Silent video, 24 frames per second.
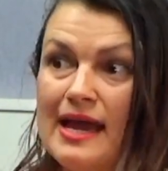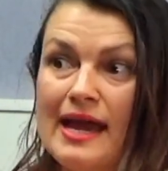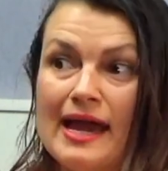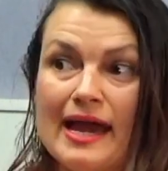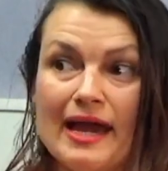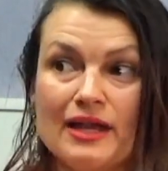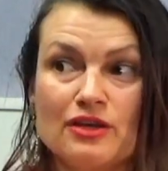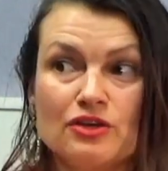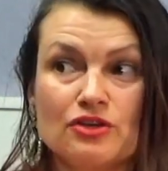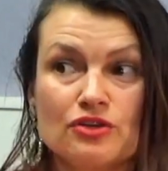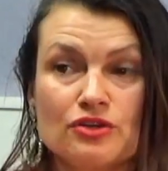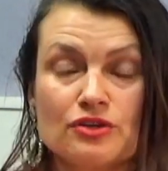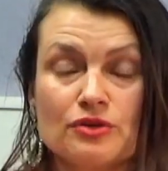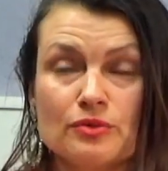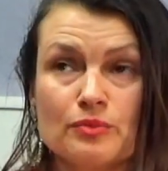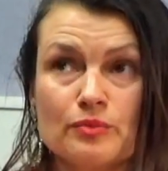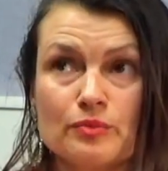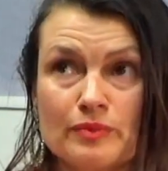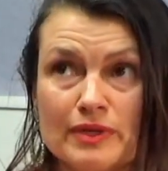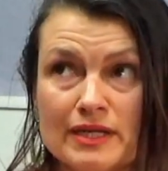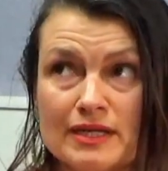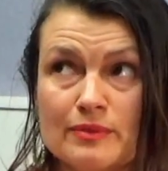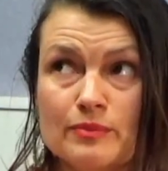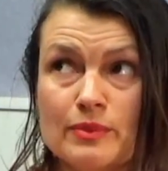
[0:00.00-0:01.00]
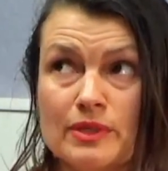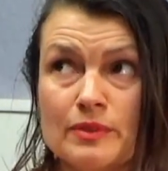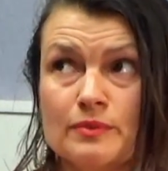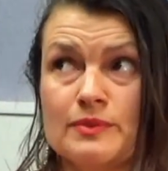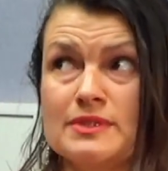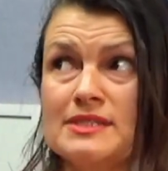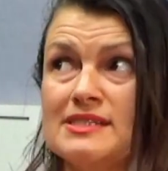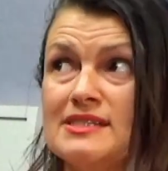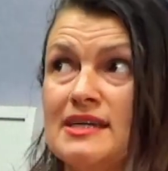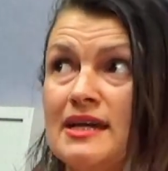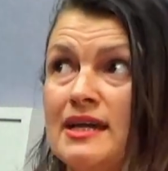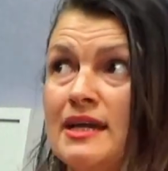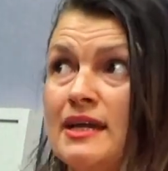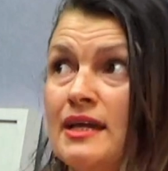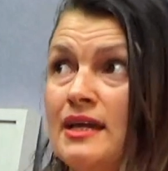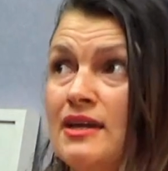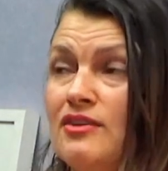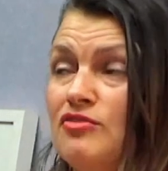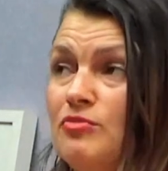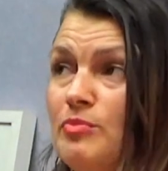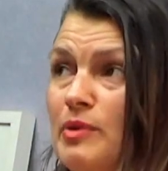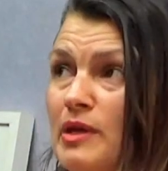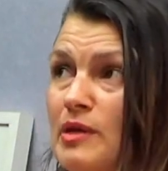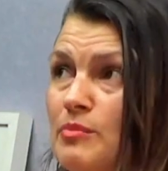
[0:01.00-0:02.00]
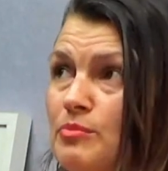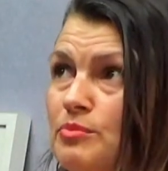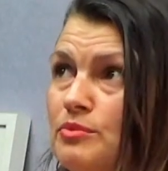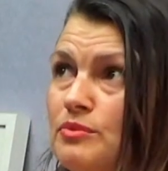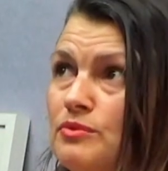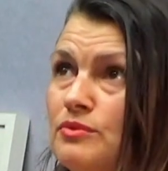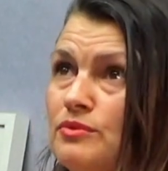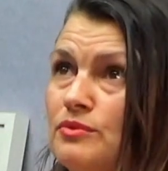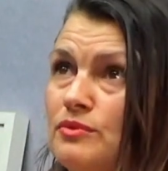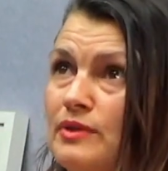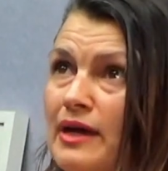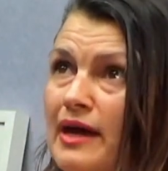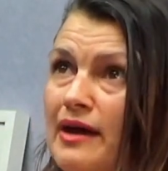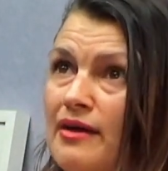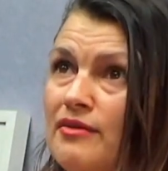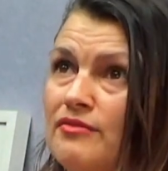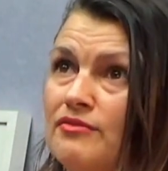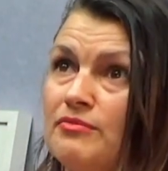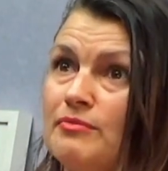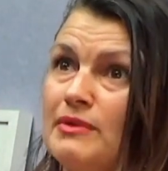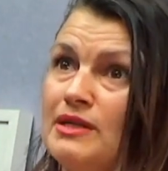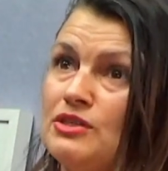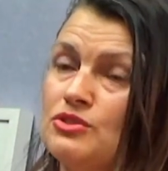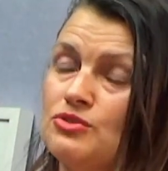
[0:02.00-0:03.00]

And, we would say if people have